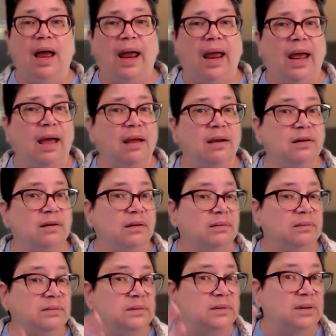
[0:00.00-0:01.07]
And
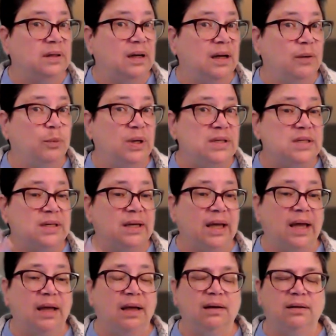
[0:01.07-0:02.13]
once
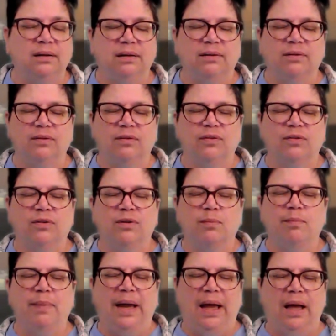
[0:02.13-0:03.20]
again, the
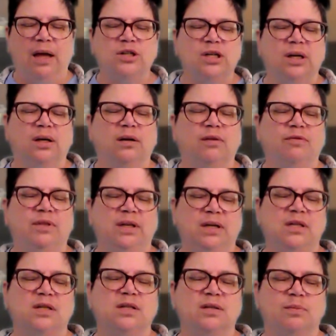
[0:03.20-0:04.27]
magic of
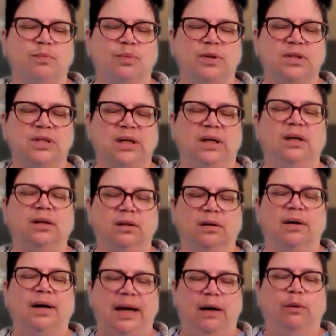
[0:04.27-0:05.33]
this
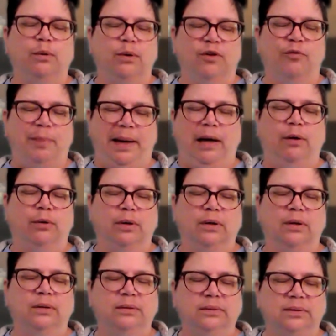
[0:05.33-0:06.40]
particular hour of
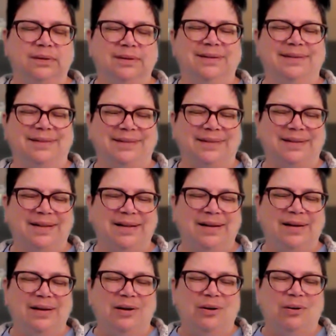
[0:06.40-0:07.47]
power,
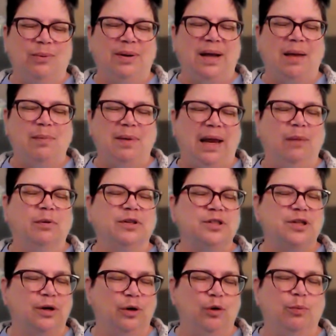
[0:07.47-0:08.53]
when I'm able
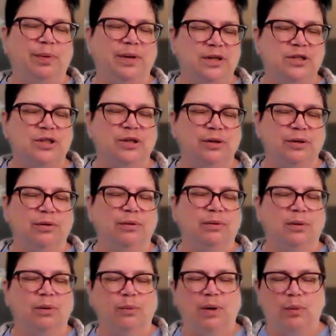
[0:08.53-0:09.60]
to open
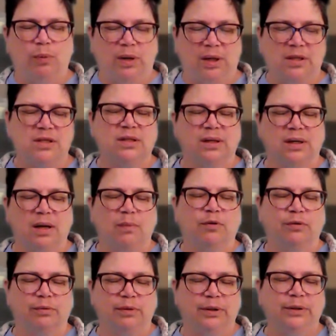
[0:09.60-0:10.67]
to what wants to come
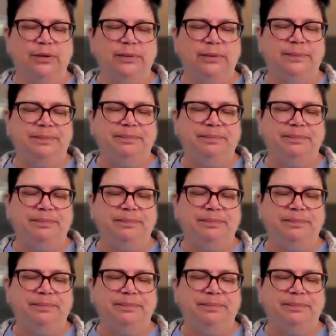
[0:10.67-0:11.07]
through,